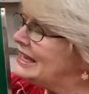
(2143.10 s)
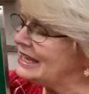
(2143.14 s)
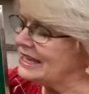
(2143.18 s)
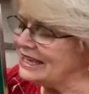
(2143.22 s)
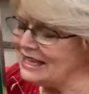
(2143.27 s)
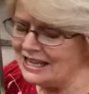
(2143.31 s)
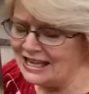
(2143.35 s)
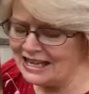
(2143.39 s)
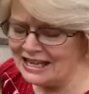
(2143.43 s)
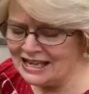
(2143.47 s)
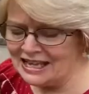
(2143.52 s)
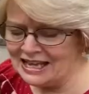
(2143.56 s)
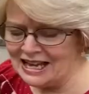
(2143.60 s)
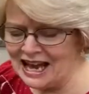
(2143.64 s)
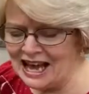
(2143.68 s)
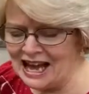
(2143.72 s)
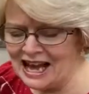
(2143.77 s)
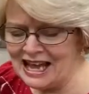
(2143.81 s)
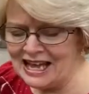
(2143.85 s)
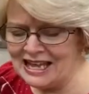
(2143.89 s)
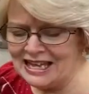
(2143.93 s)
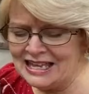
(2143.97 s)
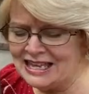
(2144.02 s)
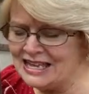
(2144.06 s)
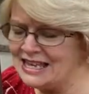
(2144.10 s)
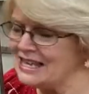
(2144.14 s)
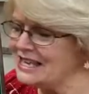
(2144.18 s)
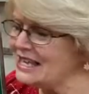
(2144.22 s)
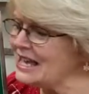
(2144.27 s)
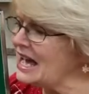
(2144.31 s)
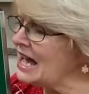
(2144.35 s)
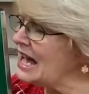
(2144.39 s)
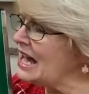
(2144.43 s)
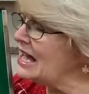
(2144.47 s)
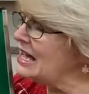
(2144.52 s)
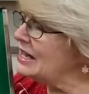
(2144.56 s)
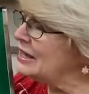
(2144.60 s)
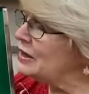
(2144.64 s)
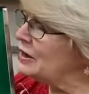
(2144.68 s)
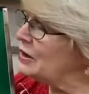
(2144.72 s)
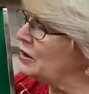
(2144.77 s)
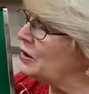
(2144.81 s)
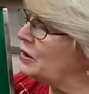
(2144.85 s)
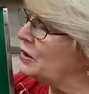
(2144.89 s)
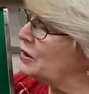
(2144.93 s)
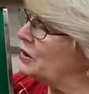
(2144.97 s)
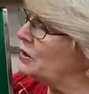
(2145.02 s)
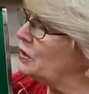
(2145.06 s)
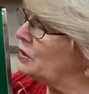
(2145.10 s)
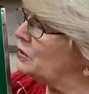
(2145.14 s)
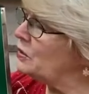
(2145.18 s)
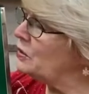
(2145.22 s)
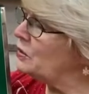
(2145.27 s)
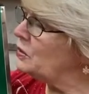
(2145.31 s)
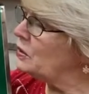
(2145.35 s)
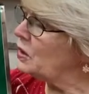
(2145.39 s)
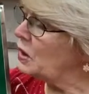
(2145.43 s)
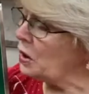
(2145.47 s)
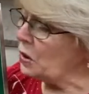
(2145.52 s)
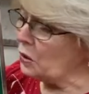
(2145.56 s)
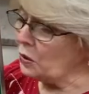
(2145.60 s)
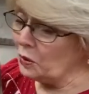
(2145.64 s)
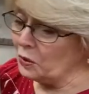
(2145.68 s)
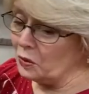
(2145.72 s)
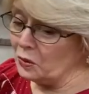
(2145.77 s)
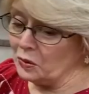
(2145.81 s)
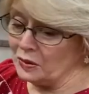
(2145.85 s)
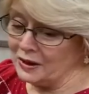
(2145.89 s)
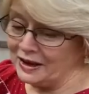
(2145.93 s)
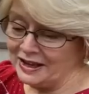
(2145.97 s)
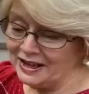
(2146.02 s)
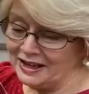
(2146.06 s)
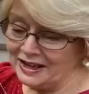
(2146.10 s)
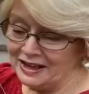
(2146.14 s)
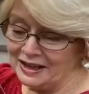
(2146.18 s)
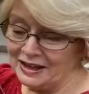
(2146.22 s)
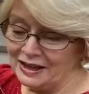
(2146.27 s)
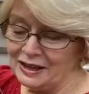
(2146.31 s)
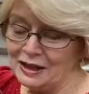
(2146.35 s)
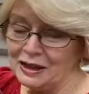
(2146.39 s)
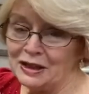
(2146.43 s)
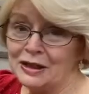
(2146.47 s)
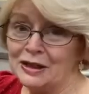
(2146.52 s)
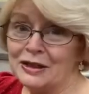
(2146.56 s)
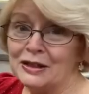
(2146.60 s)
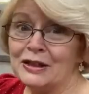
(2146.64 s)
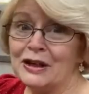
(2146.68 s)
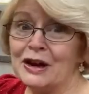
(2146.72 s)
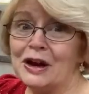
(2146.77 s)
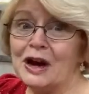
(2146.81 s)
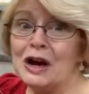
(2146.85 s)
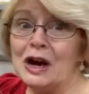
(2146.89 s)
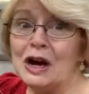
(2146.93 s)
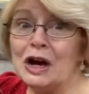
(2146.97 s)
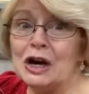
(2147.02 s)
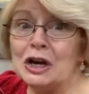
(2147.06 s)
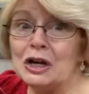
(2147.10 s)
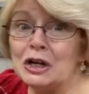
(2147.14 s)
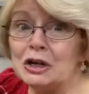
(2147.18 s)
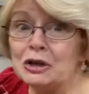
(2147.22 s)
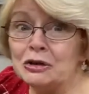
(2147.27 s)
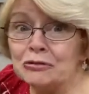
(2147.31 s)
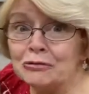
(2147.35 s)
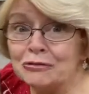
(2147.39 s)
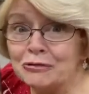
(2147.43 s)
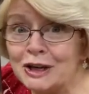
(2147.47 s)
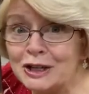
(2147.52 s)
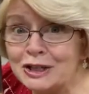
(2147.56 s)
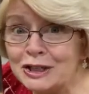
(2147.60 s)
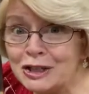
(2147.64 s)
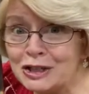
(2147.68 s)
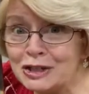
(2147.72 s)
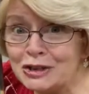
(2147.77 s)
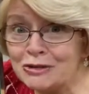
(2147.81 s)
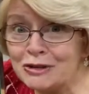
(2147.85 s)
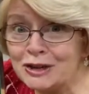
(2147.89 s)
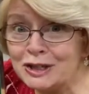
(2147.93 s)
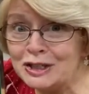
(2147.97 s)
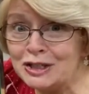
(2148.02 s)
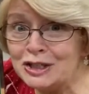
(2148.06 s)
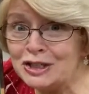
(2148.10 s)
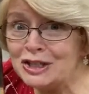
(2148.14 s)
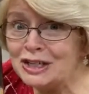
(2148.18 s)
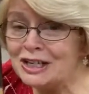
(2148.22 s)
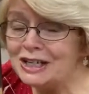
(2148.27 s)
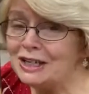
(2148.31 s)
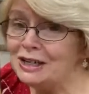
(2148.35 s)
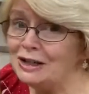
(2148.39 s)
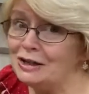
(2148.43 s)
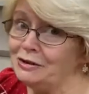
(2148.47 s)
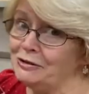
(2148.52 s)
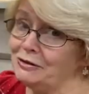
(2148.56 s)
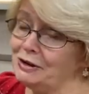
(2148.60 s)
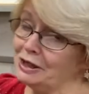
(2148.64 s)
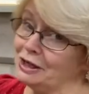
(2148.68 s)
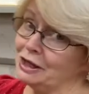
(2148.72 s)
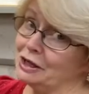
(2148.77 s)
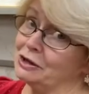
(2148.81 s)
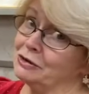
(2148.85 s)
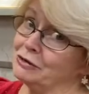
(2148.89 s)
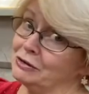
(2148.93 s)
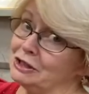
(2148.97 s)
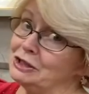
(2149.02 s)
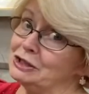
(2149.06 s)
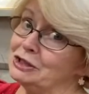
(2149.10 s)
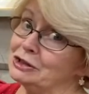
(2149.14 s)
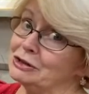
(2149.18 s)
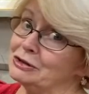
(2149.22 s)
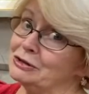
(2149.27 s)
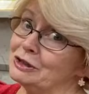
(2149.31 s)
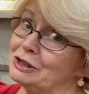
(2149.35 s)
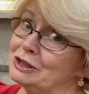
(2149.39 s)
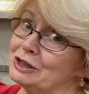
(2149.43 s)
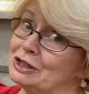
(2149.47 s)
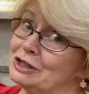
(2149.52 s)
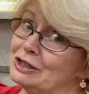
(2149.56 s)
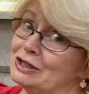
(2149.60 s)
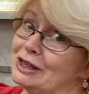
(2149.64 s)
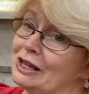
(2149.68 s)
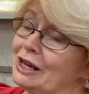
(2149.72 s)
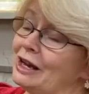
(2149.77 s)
E-I-E-I-O, with a crunch crunch here and a crunch crunch